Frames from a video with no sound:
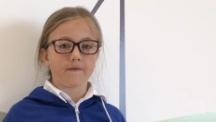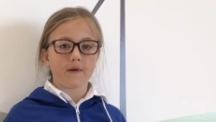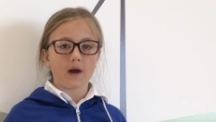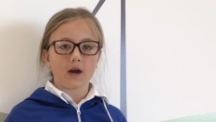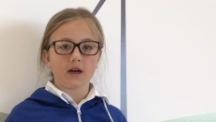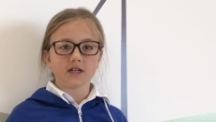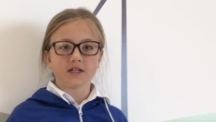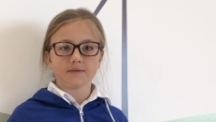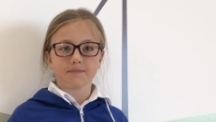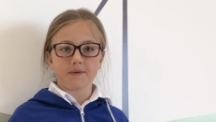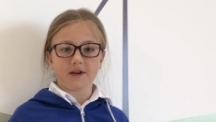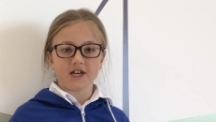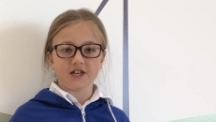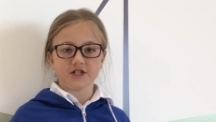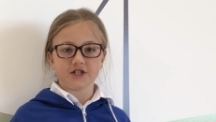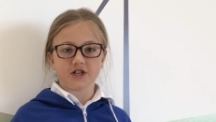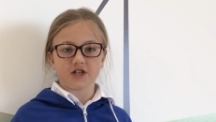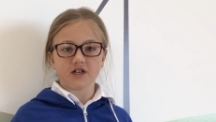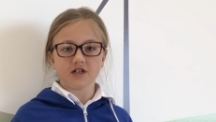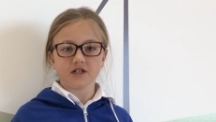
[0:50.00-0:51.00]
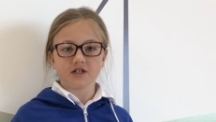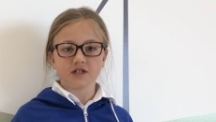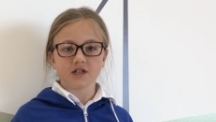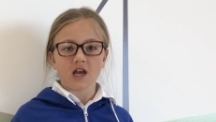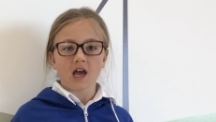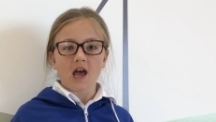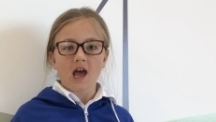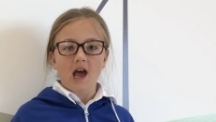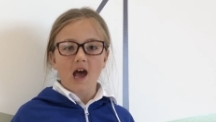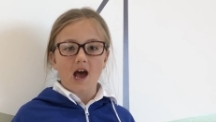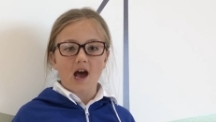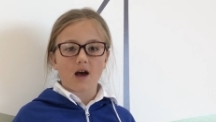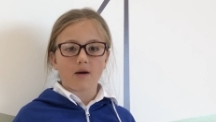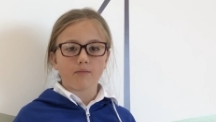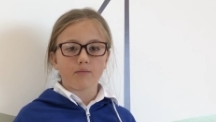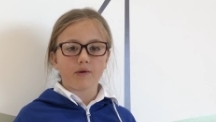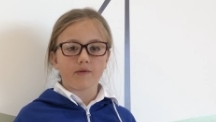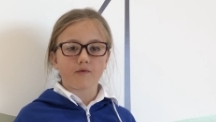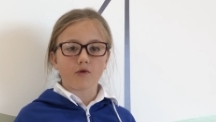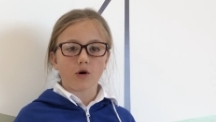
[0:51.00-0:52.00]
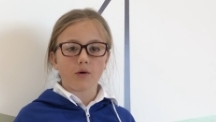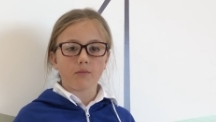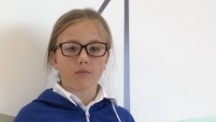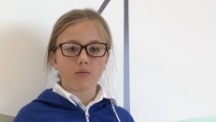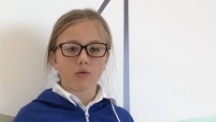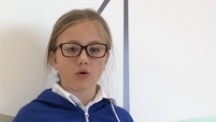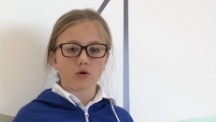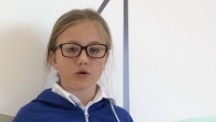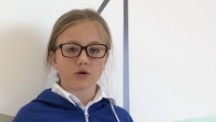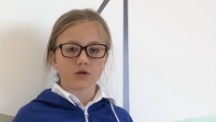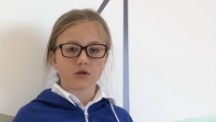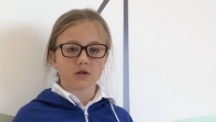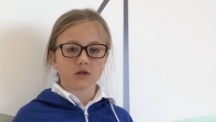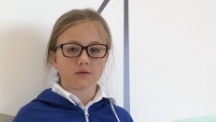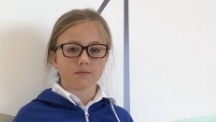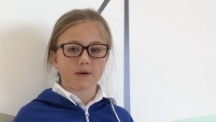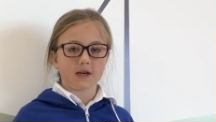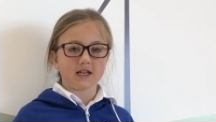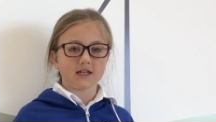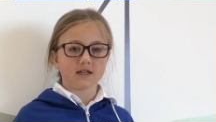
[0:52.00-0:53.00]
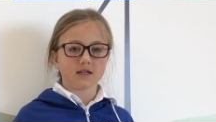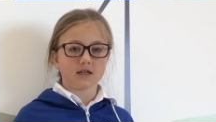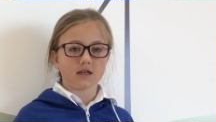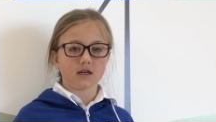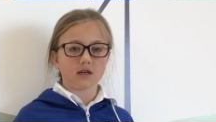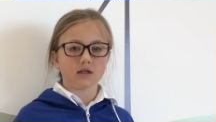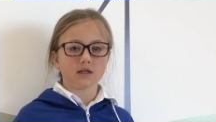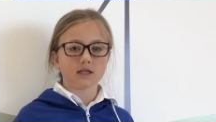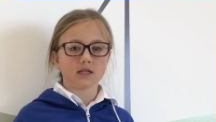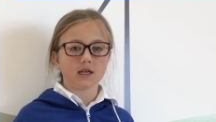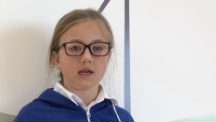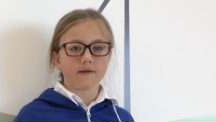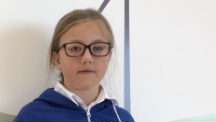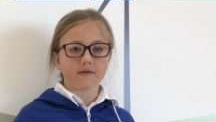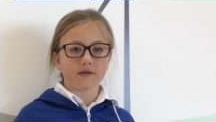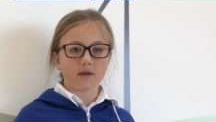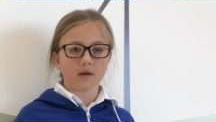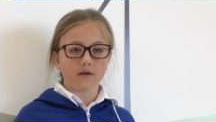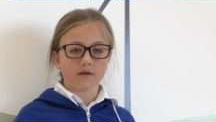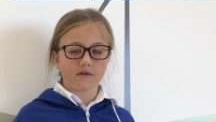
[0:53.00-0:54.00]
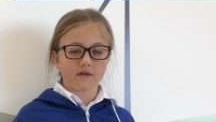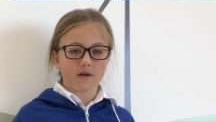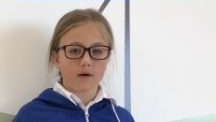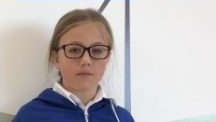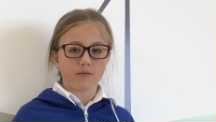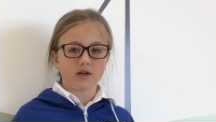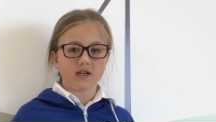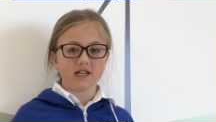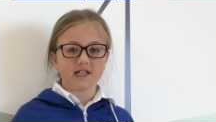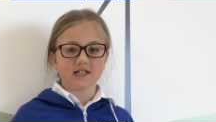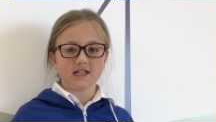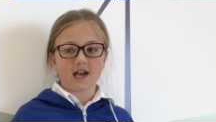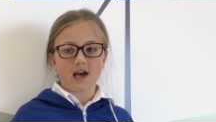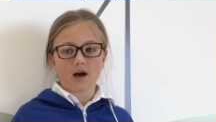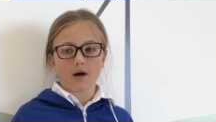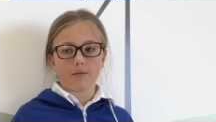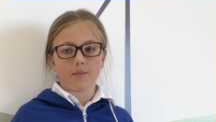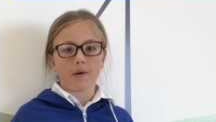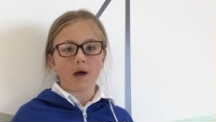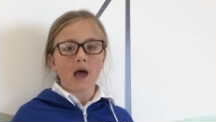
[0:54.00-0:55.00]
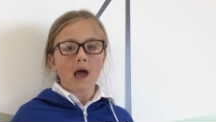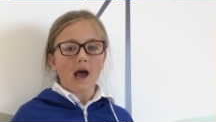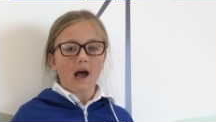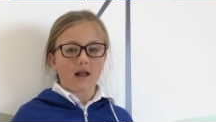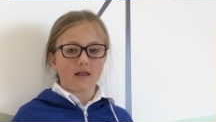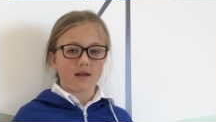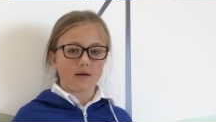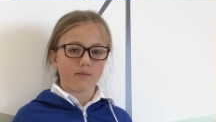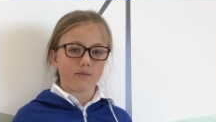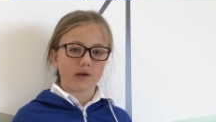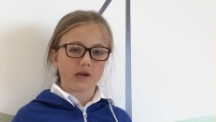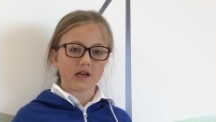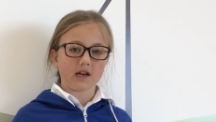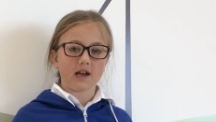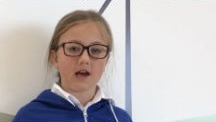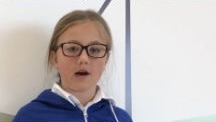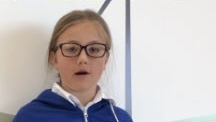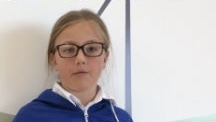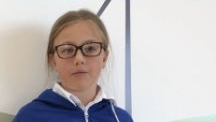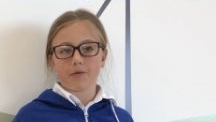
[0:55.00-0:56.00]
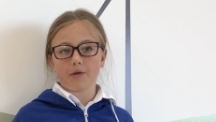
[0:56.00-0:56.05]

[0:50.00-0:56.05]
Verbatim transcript: very spacious and we've got more space to see if someone needs help and then we can help